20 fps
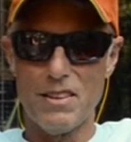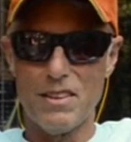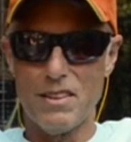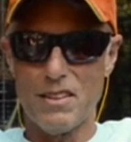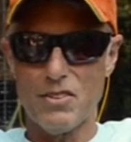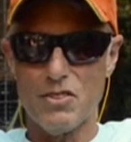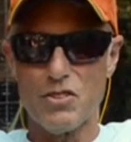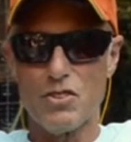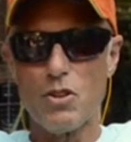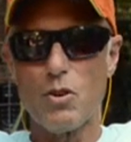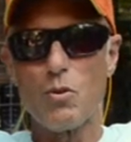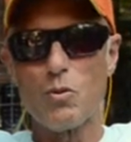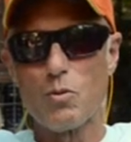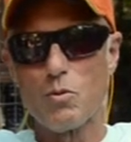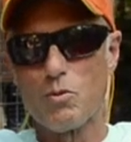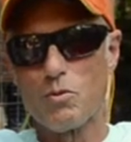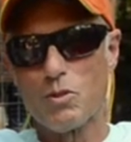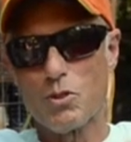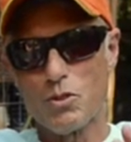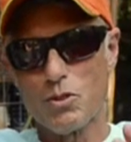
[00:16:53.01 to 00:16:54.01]
There's
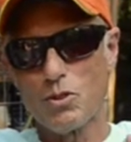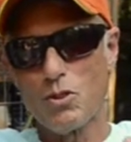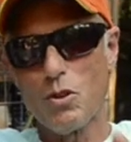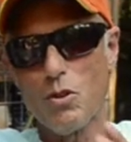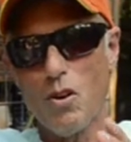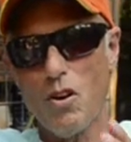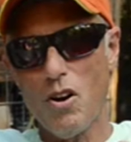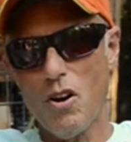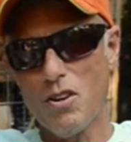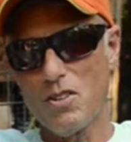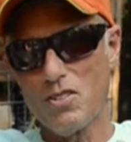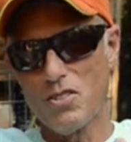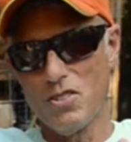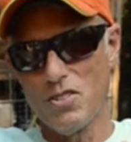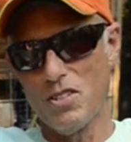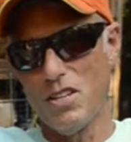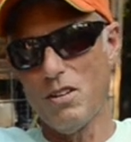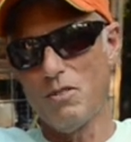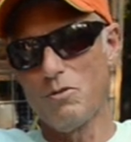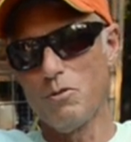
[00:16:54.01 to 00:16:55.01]
no hard and
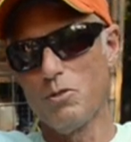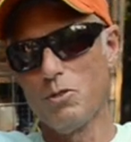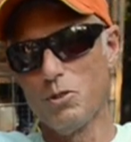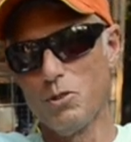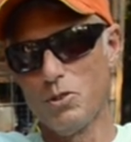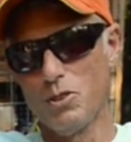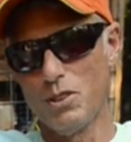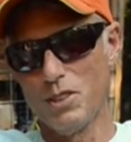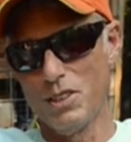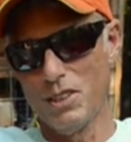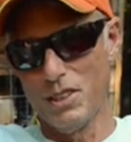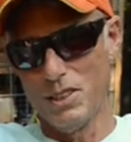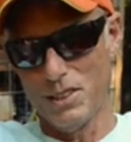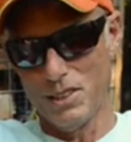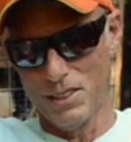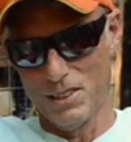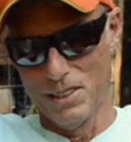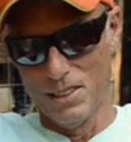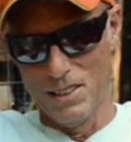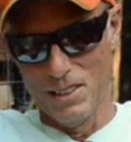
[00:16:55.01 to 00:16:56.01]
set rules to
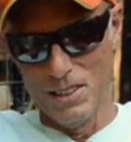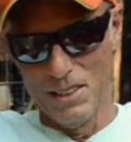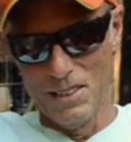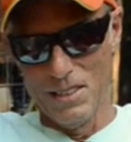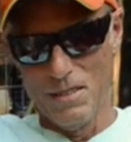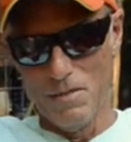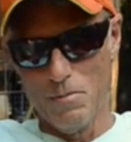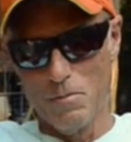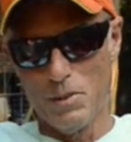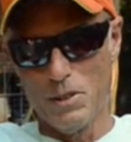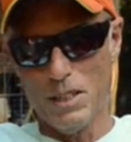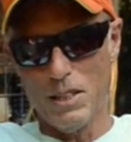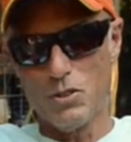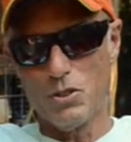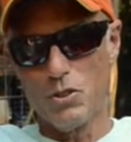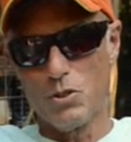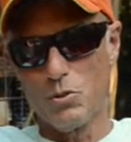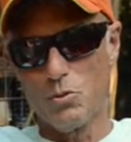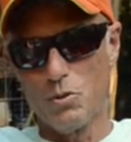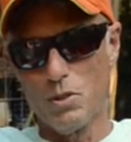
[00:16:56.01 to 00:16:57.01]
this, but that's
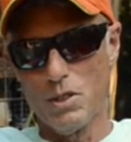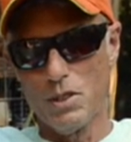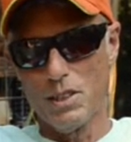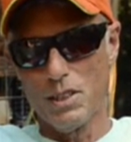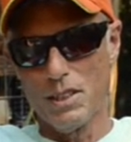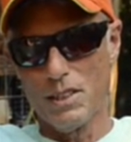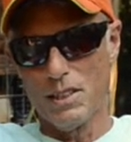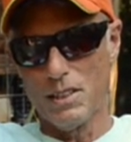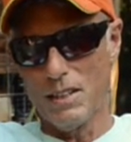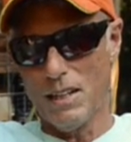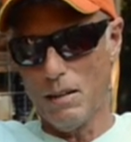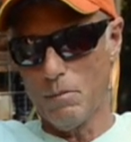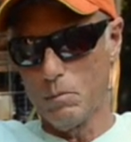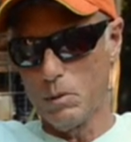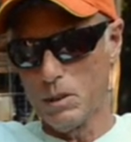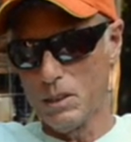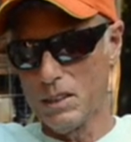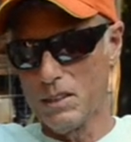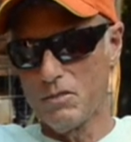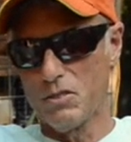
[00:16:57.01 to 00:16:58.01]
just one thing that I
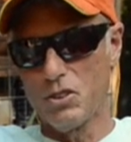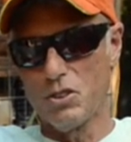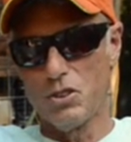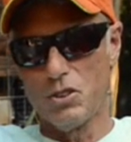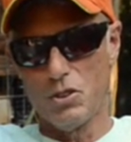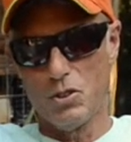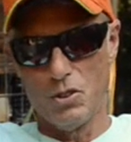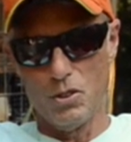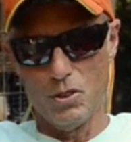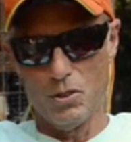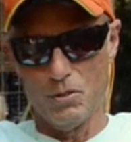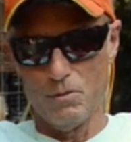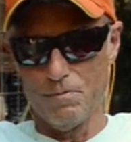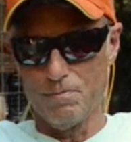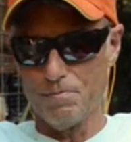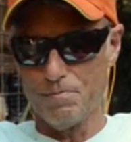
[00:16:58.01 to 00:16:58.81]
believe is true.